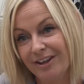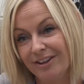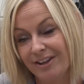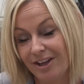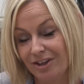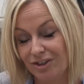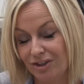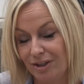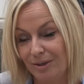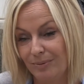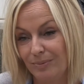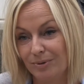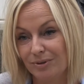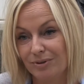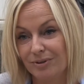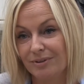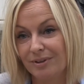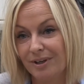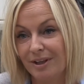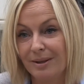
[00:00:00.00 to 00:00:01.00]
that she
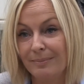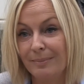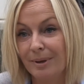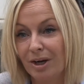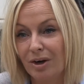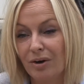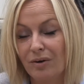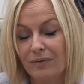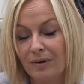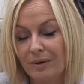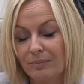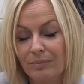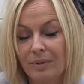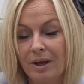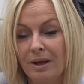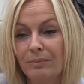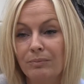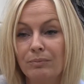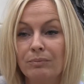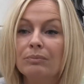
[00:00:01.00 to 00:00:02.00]
was in the middle of,
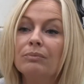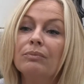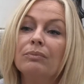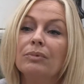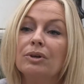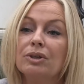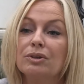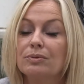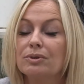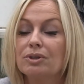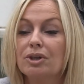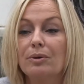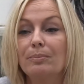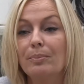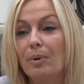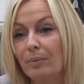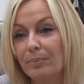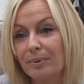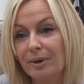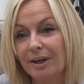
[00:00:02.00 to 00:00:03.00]
which was so
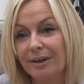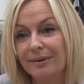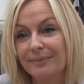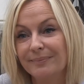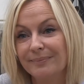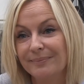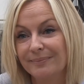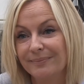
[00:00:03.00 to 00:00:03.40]
popular.